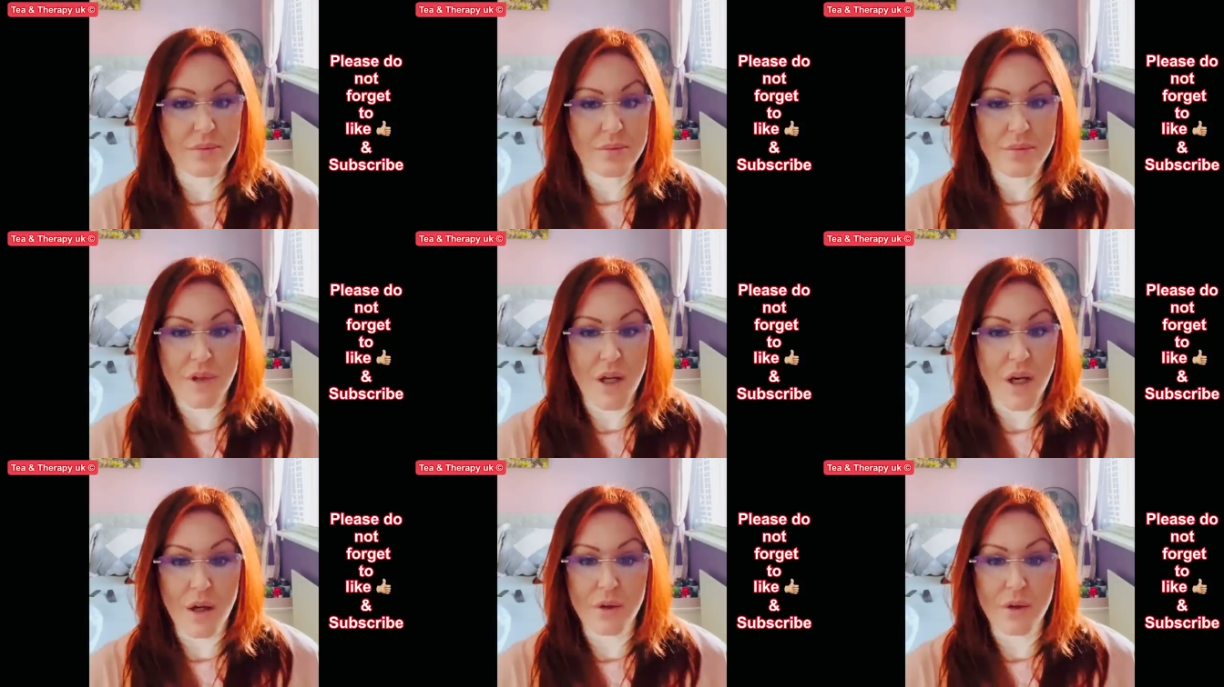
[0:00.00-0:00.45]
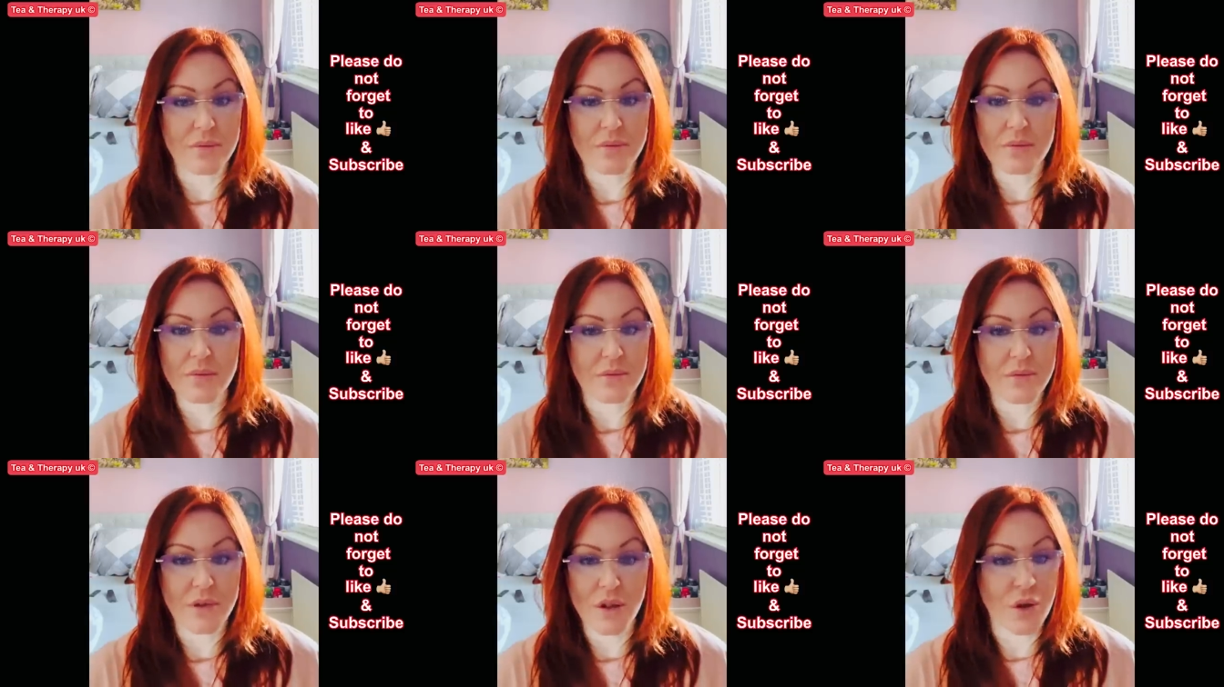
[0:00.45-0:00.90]
no,
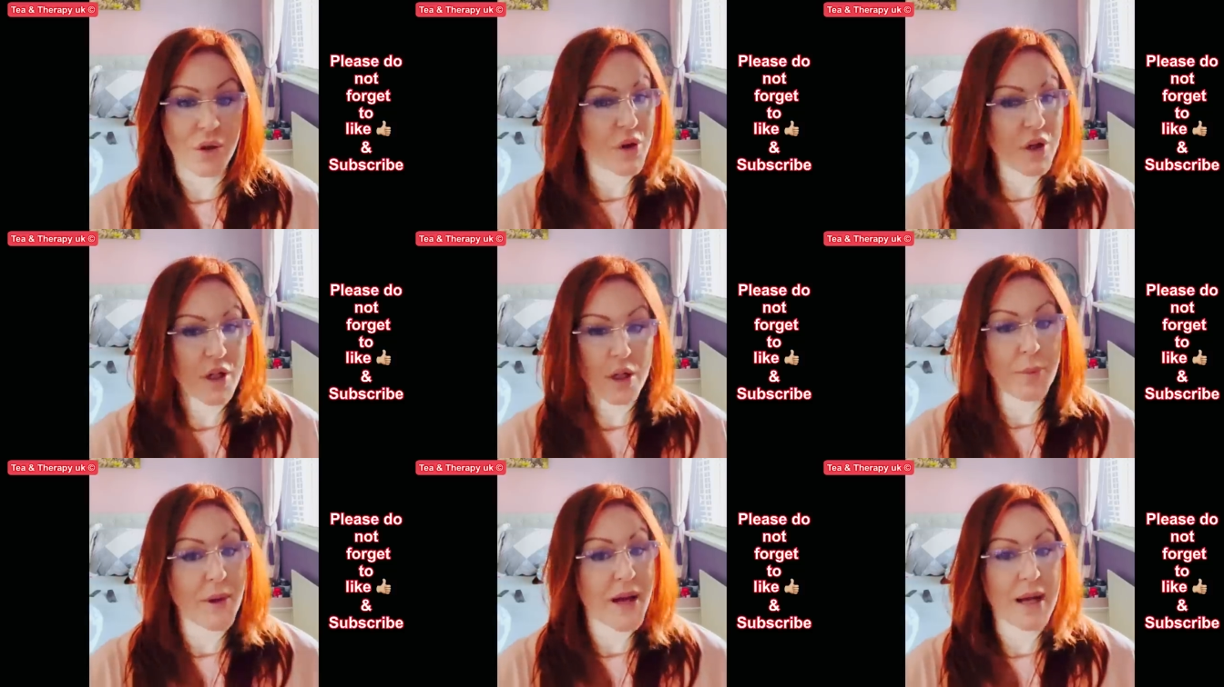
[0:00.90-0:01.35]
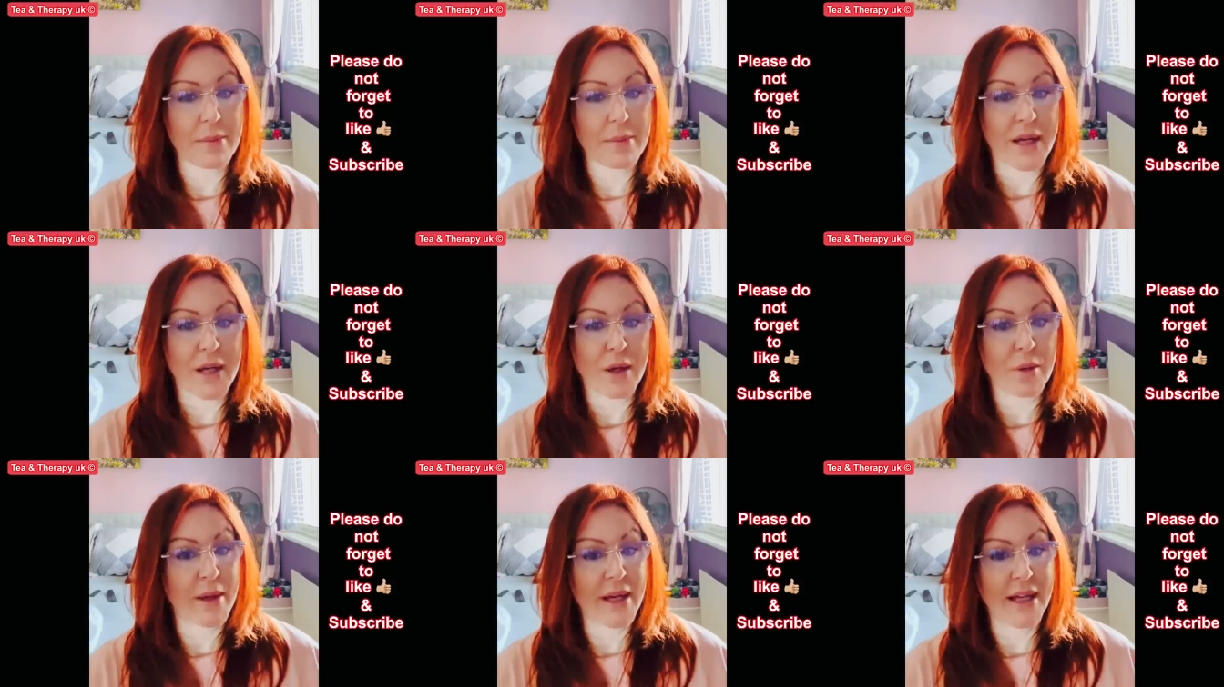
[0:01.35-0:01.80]
you're not going to
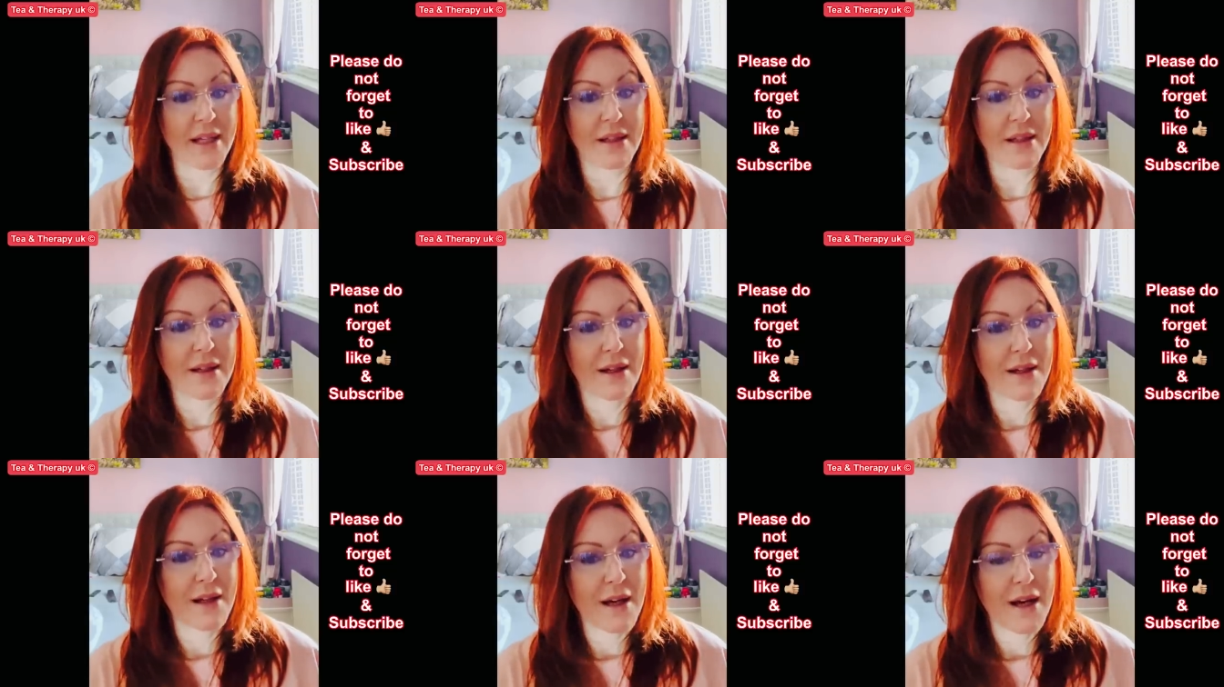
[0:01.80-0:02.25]
blackmail me.